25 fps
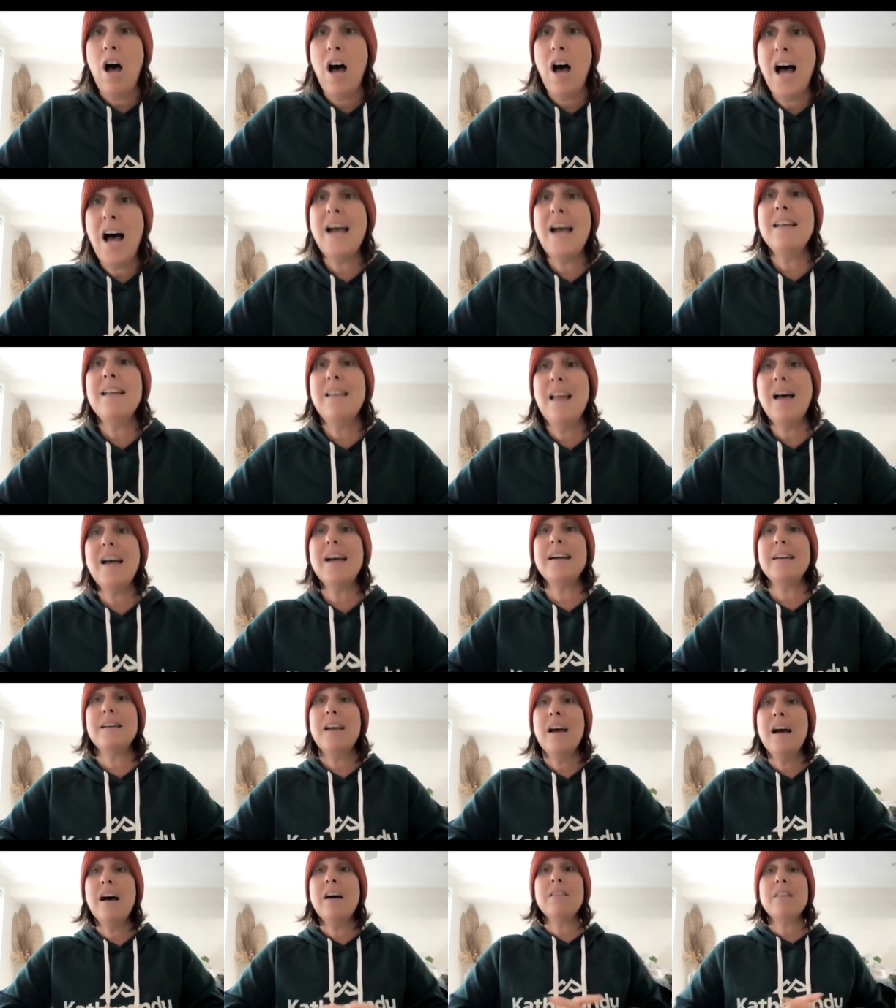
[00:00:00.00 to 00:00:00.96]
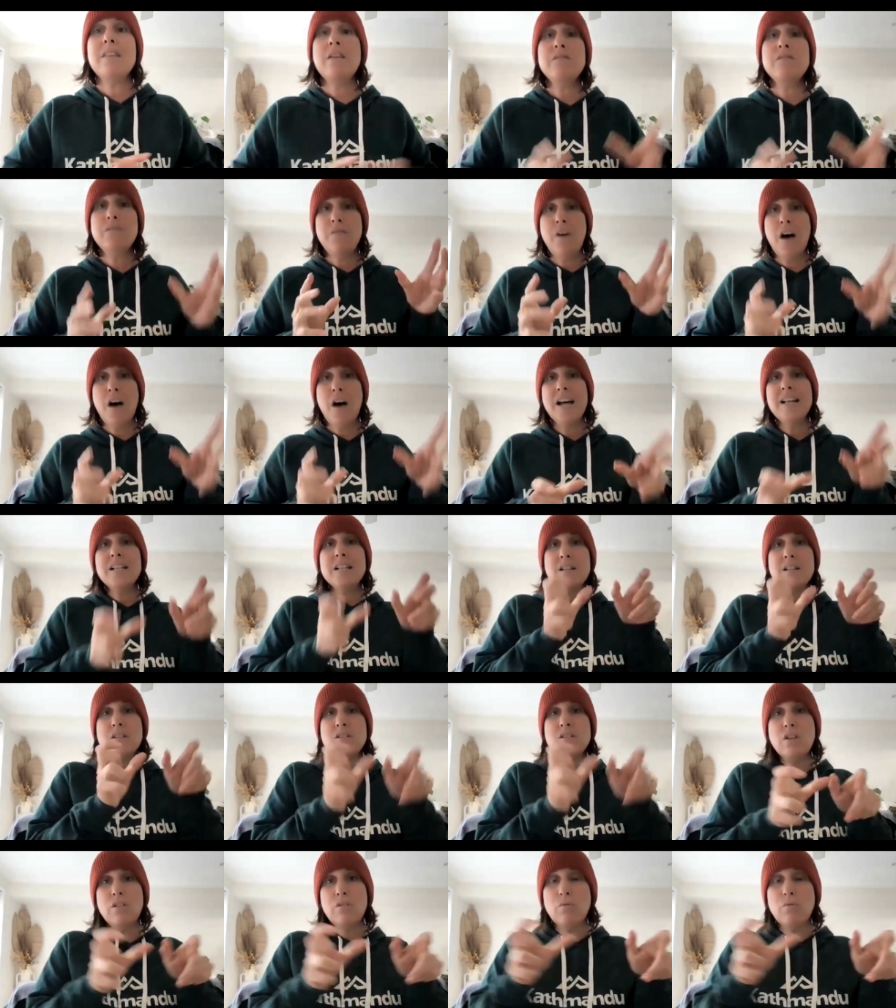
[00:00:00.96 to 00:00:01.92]
I like how they've divided
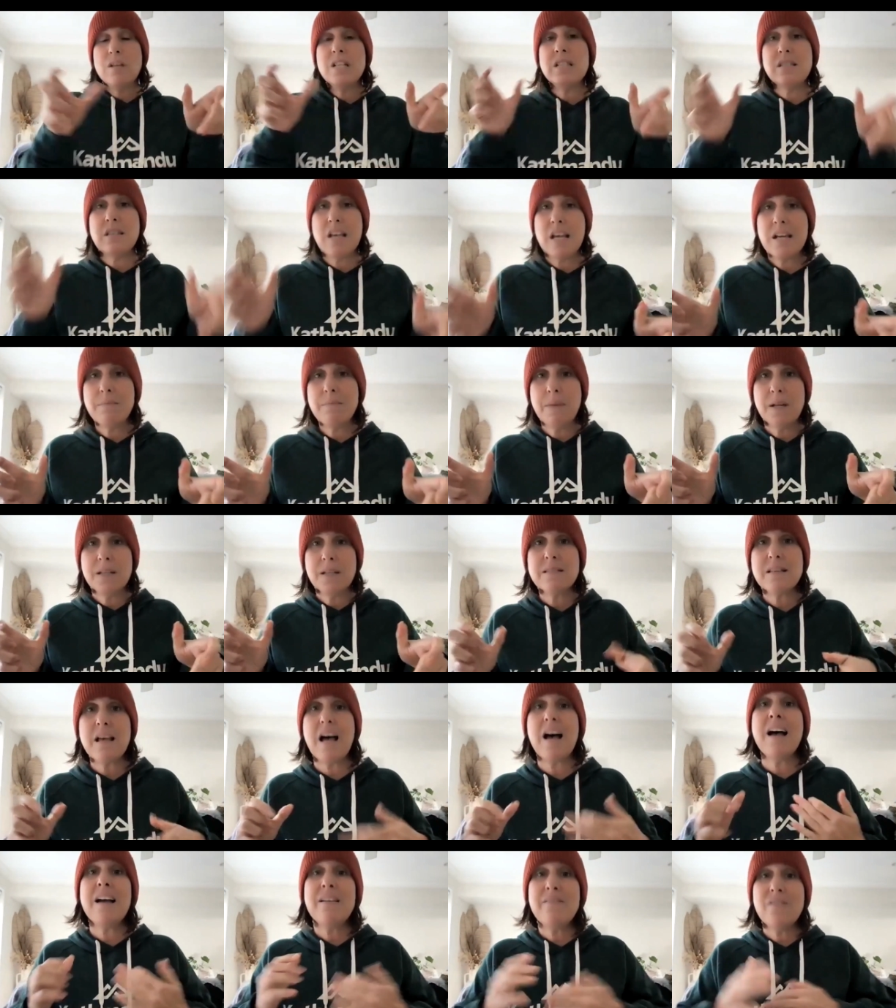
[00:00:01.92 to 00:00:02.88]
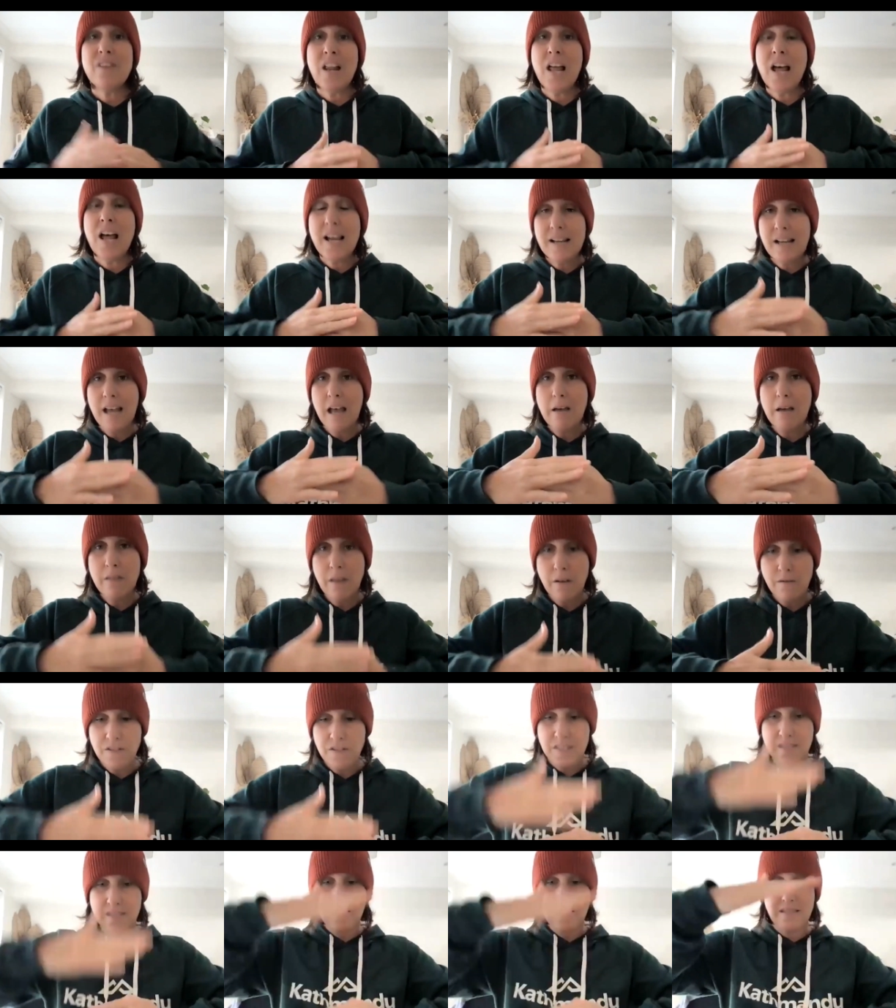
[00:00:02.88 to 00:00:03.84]
into 3 segments. I like how they've